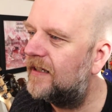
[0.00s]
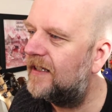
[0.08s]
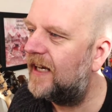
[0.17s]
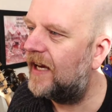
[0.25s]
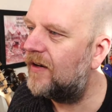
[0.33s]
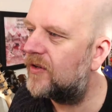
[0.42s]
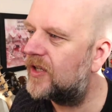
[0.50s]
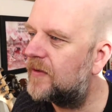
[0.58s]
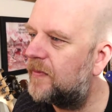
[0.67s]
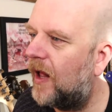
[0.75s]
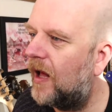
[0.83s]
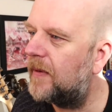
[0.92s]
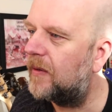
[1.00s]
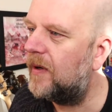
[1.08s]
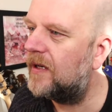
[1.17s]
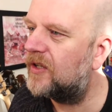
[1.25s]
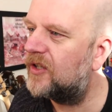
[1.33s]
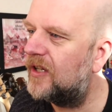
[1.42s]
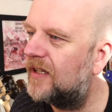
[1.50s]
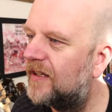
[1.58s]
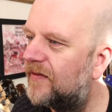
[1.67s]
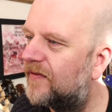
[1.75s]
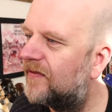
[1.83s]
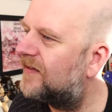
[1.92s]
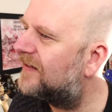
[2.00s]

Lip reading: Andrew says, blimey, where does she live?